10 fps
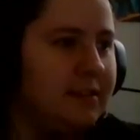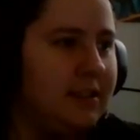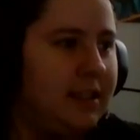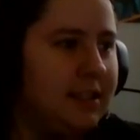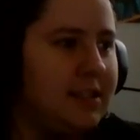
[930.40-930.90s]

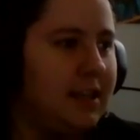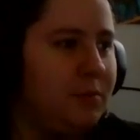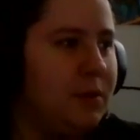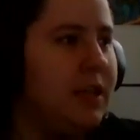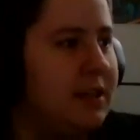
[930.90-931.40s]
And it's like,
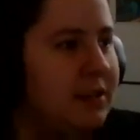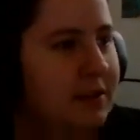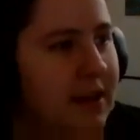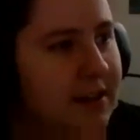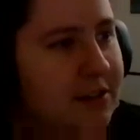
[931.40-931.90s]
well, I don't know
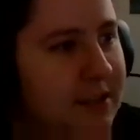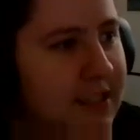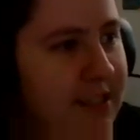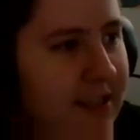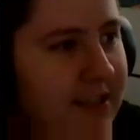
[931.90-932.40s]
how to do
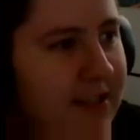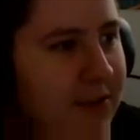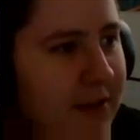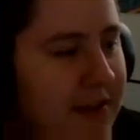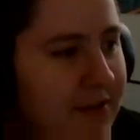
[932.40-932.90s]
these things, so
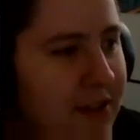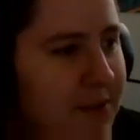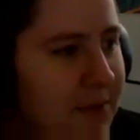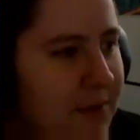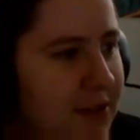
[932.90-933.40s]
now I have to
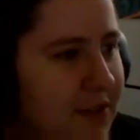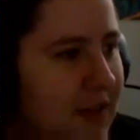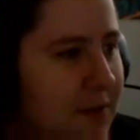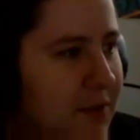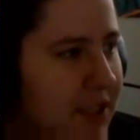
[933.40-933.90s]
spend a bunch of
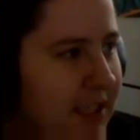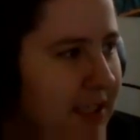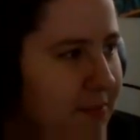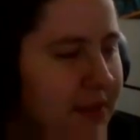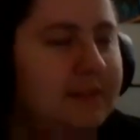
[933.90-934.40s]
time looking it
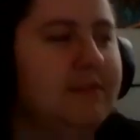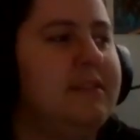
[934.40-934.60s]
up.